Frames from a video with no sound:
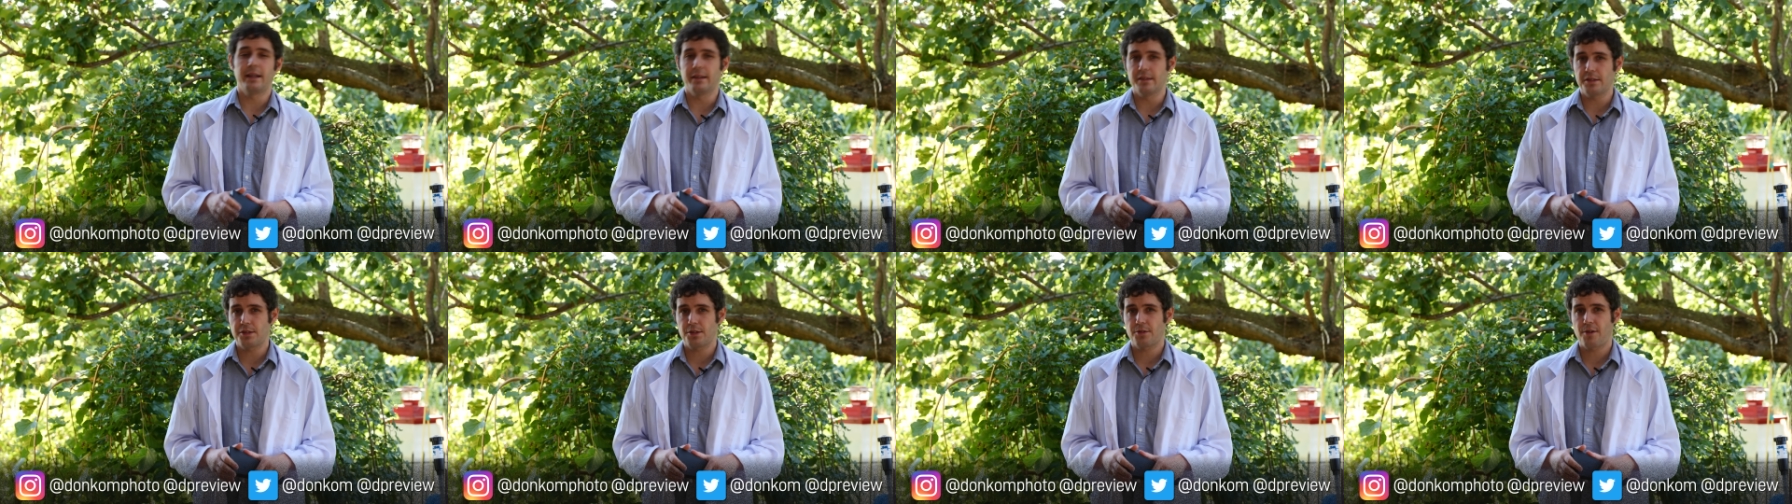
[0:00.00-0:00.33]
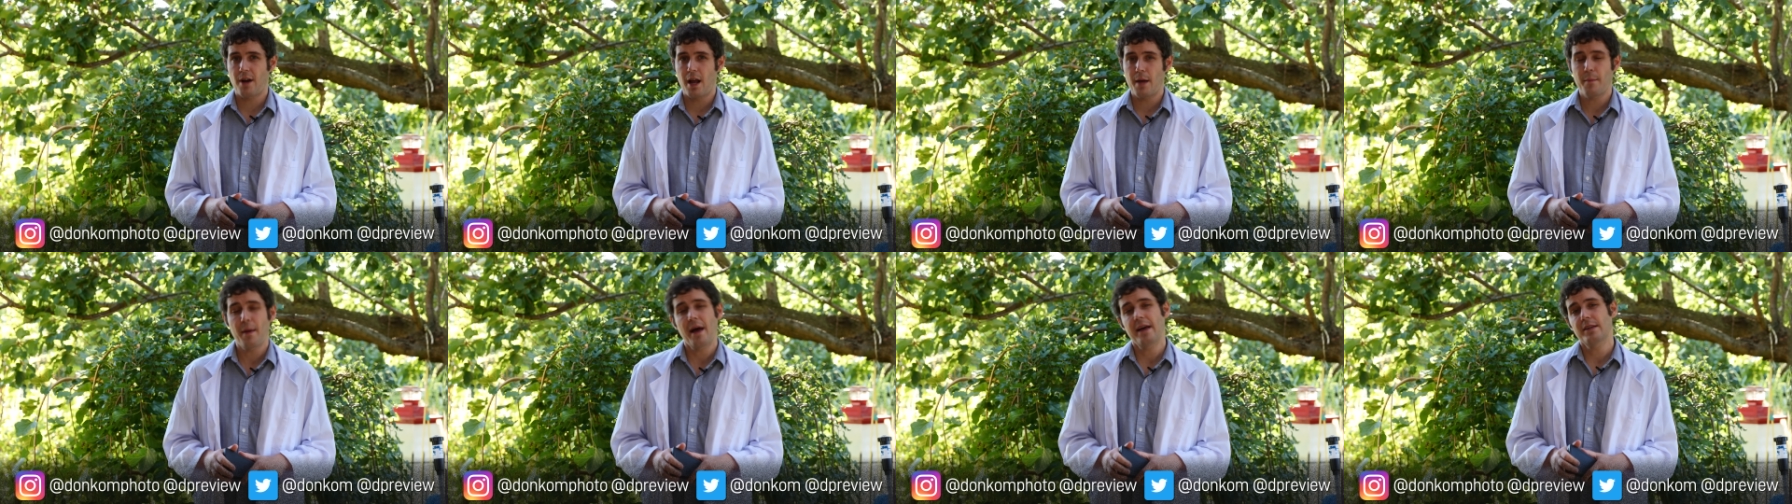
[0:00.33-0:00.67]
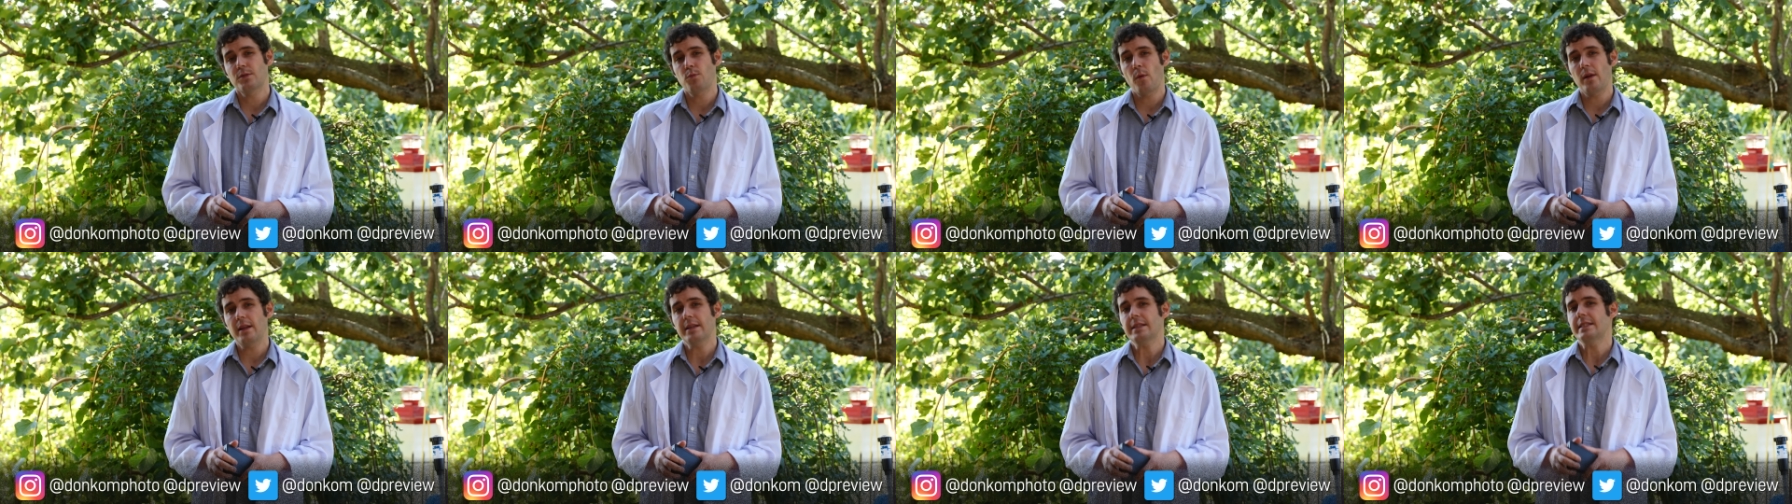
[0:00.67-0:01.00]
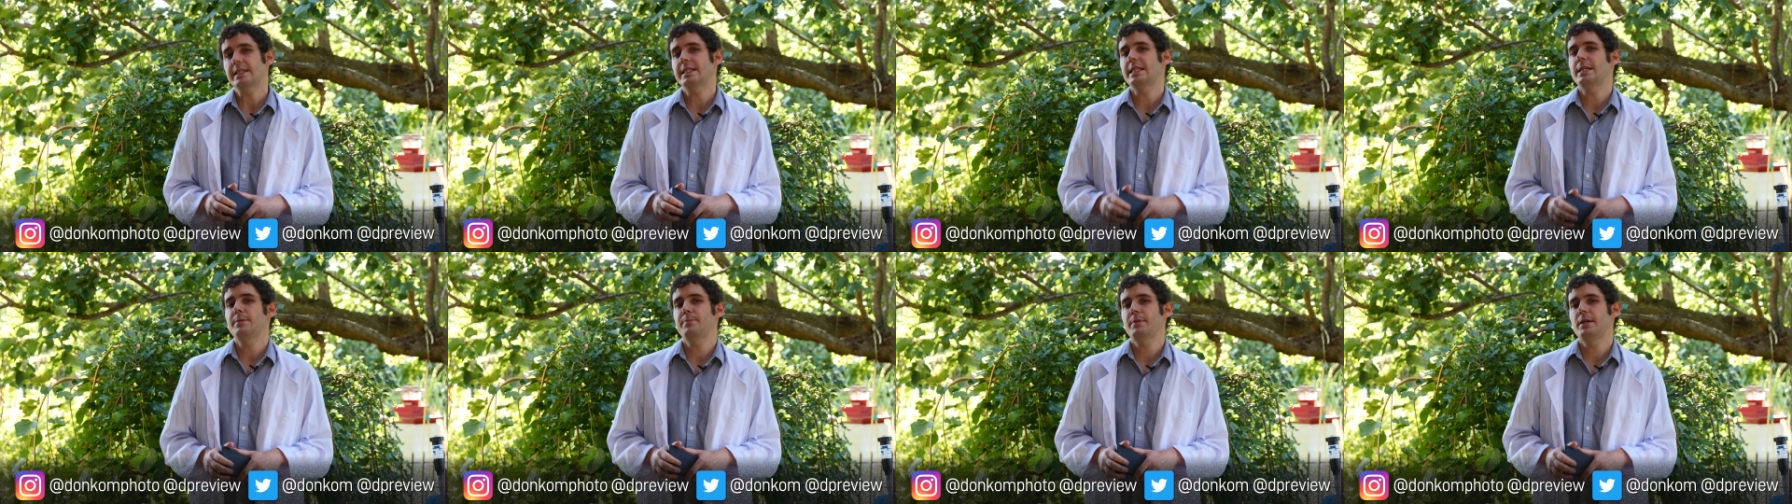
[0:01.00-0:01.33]
Instagram, as well as
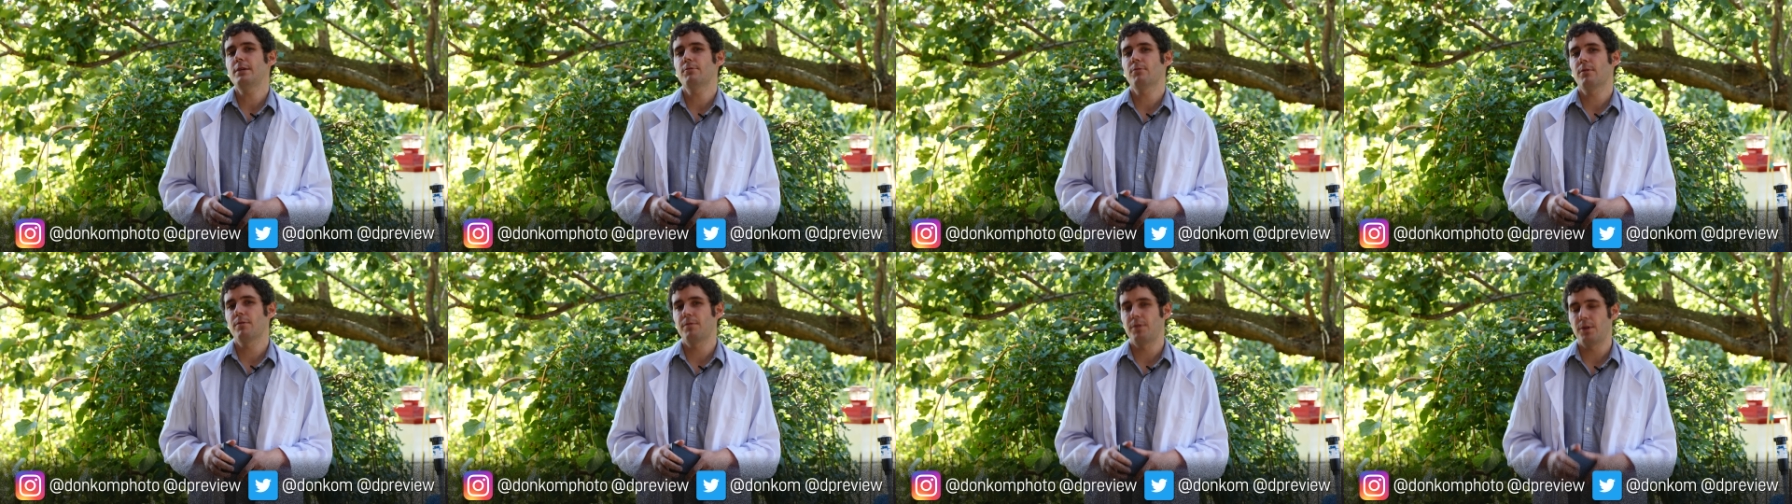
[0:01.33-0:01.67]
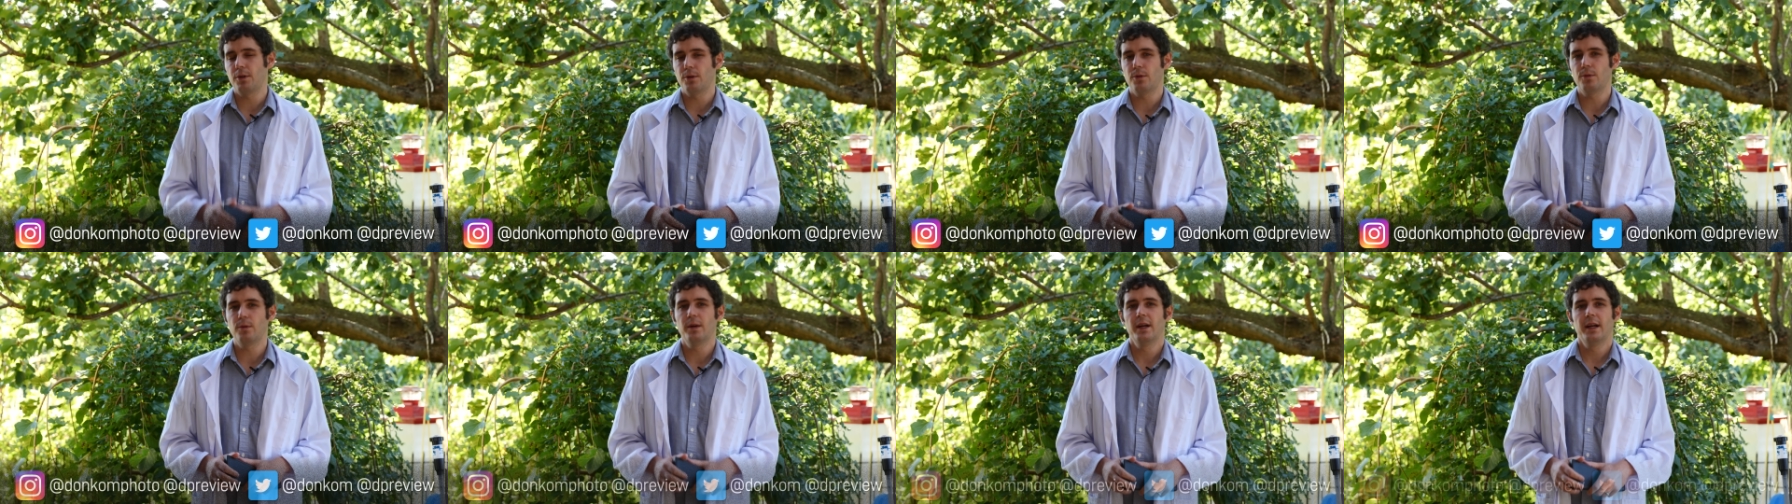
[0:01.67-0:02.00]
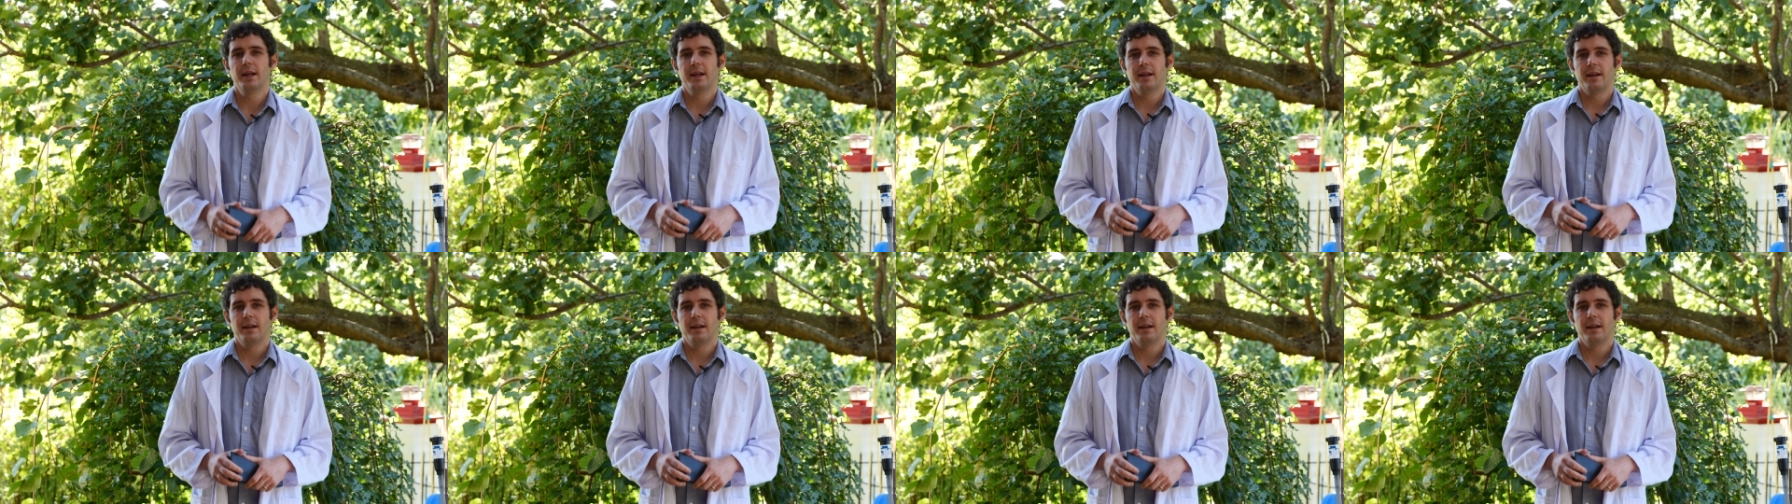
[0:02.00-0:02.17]
D P Review.